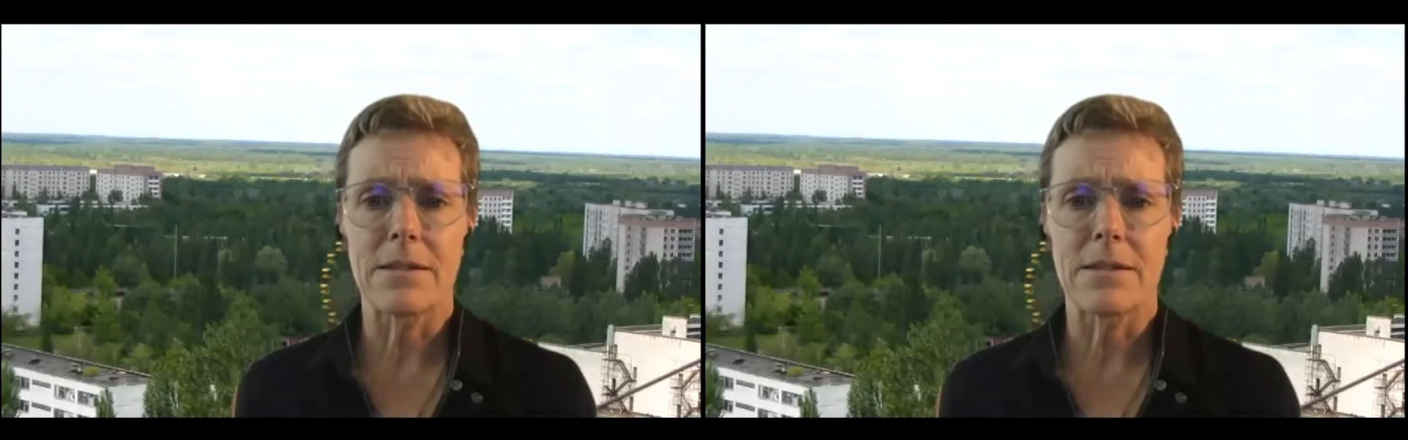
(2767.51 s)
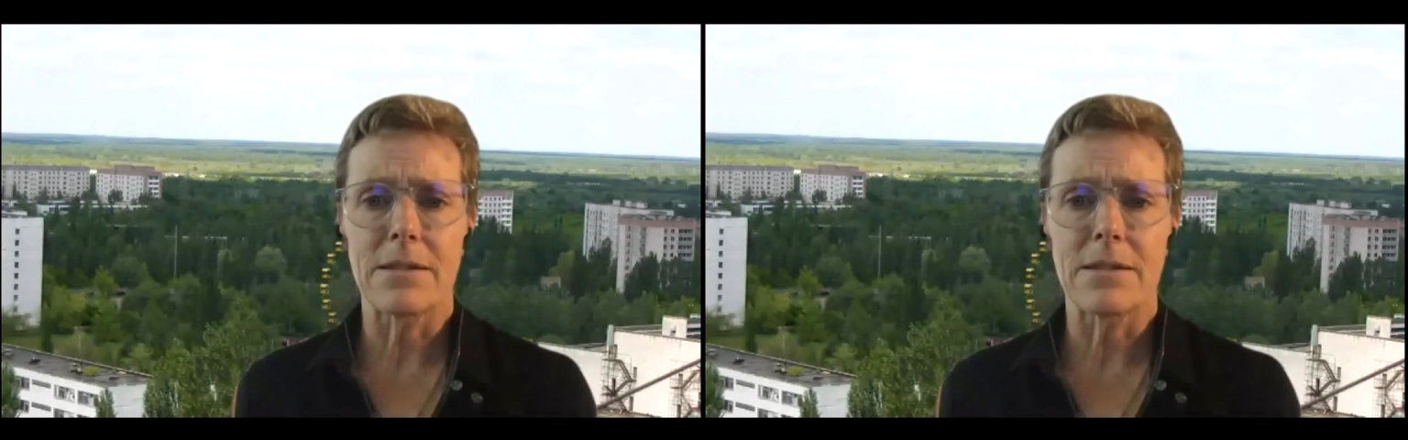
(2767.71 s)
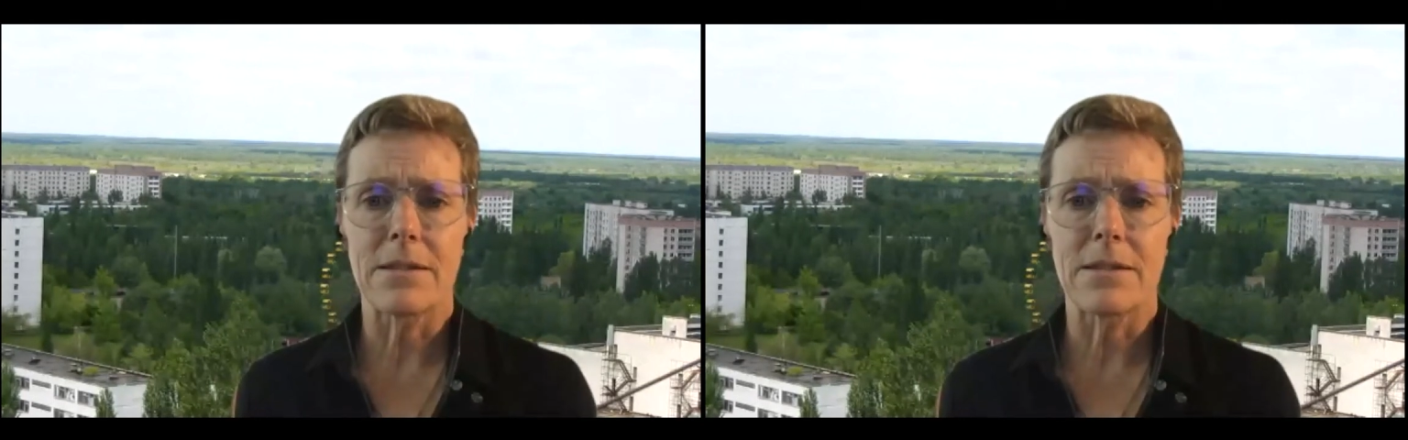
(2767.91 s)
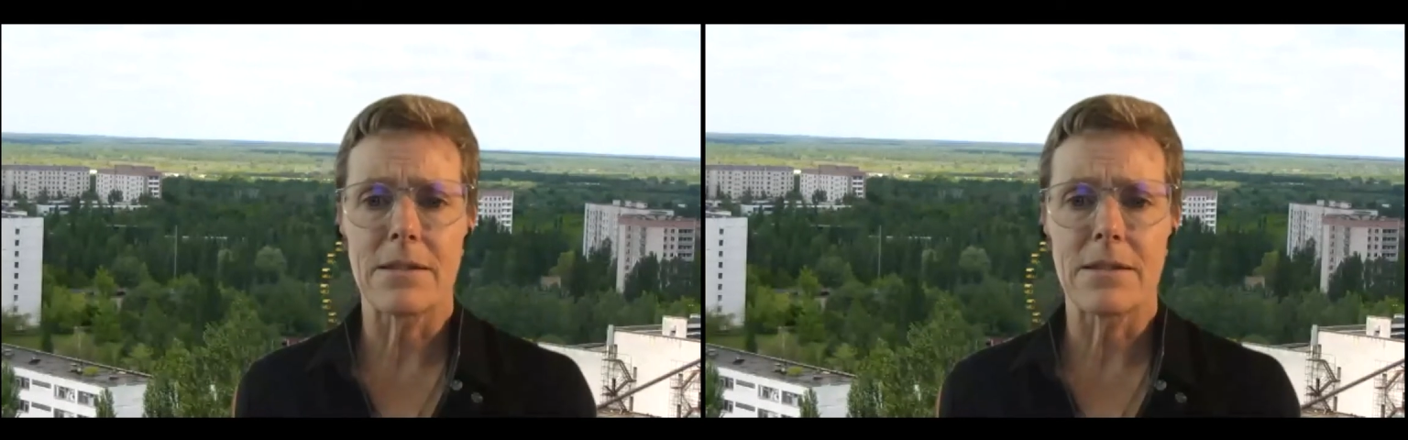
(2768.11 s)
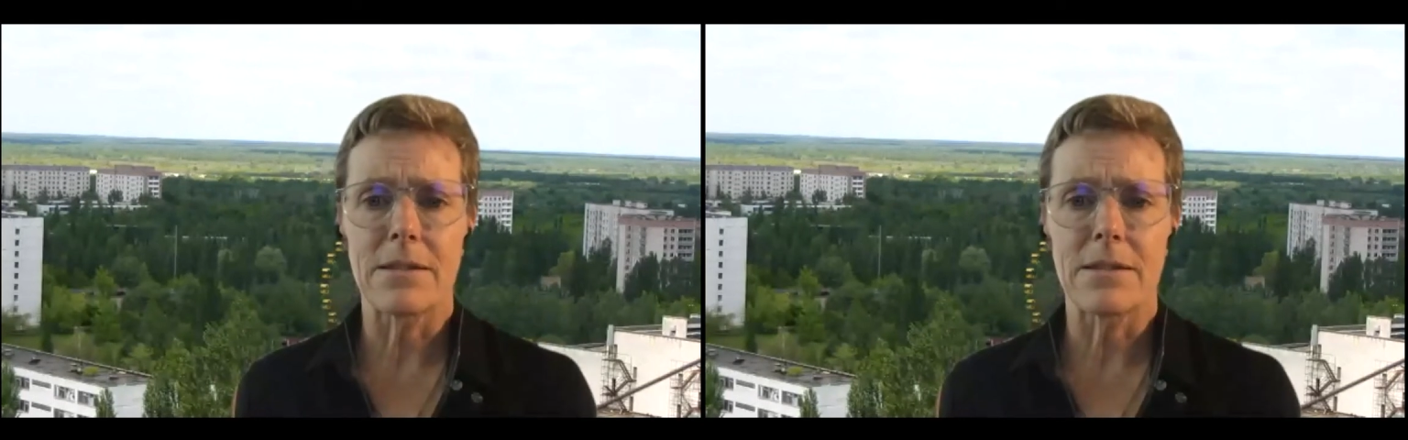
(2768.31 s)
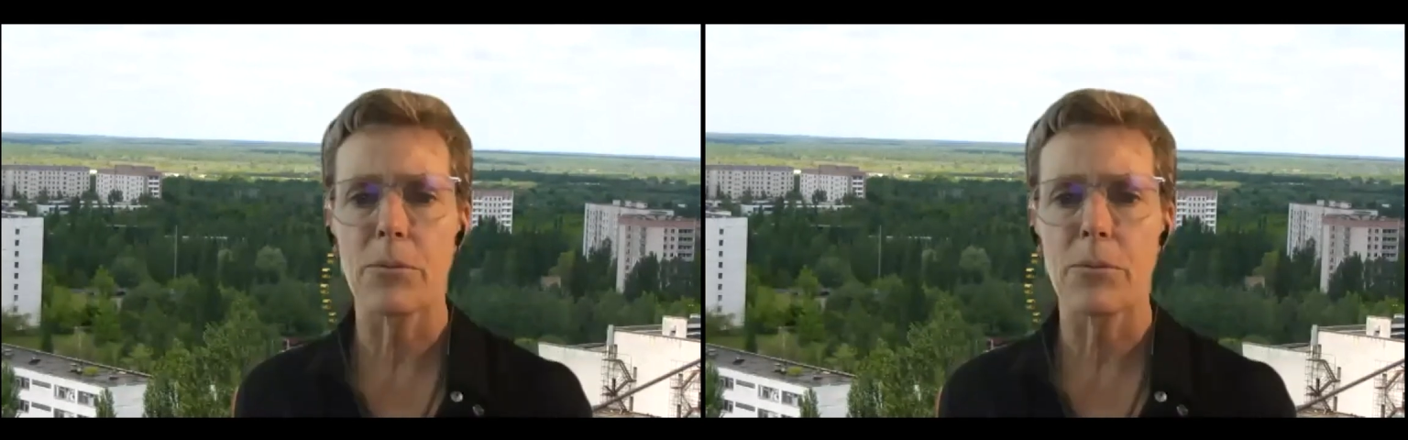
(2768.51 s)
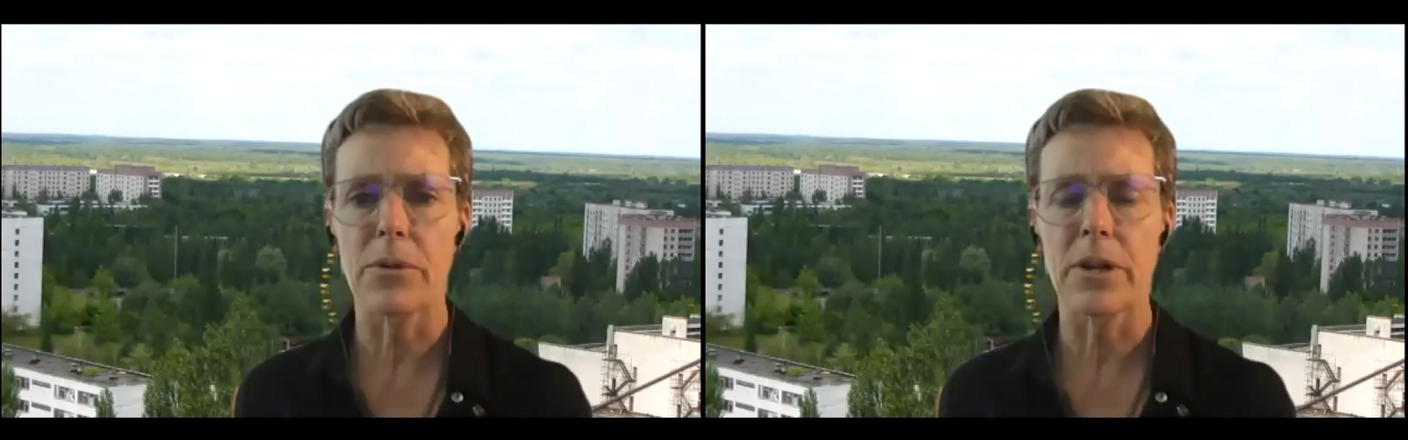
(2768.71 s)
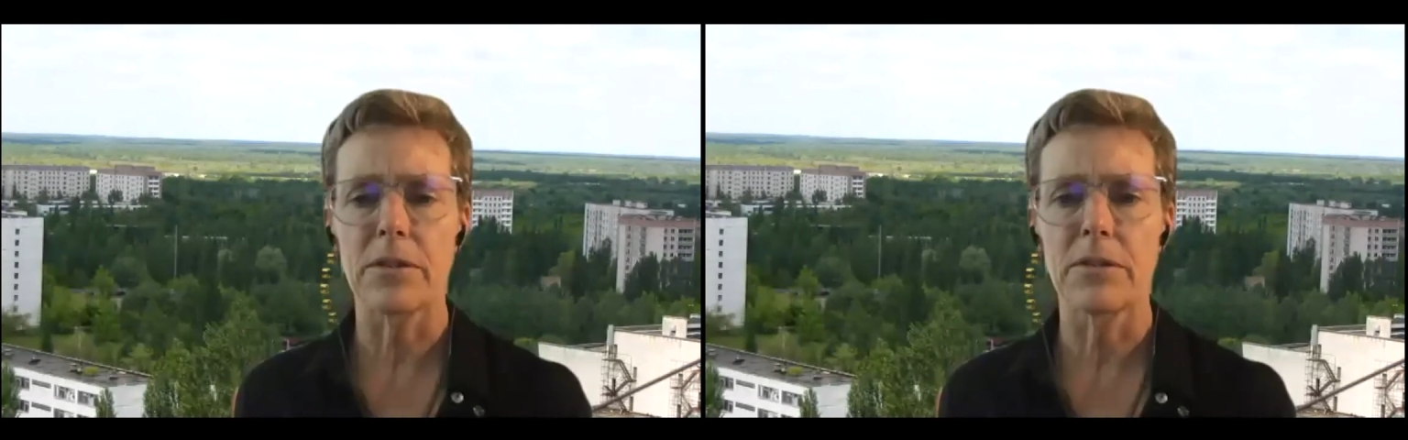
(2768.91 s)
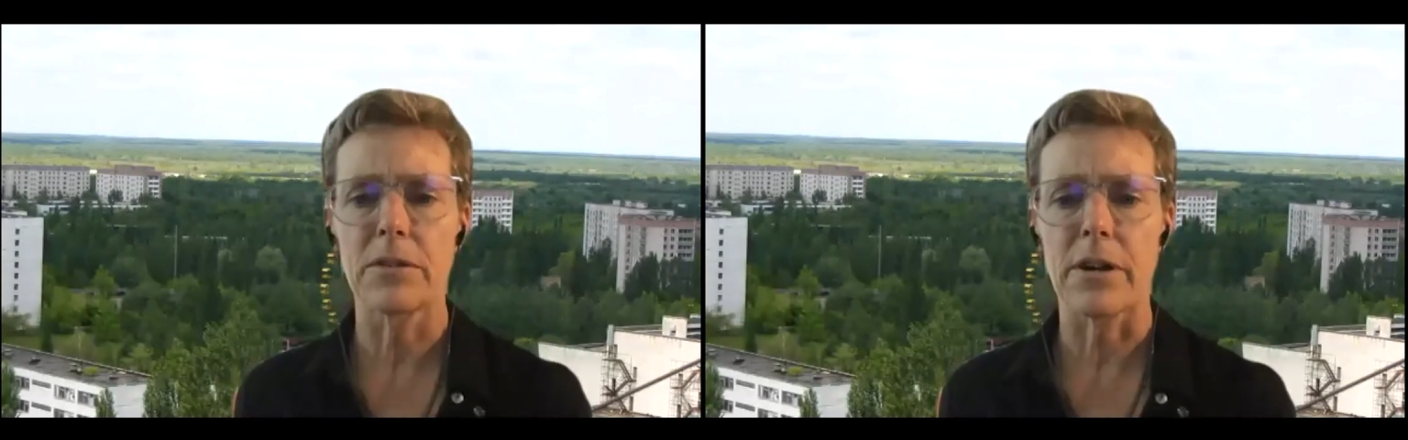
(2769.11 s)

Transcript: these nuclear power plants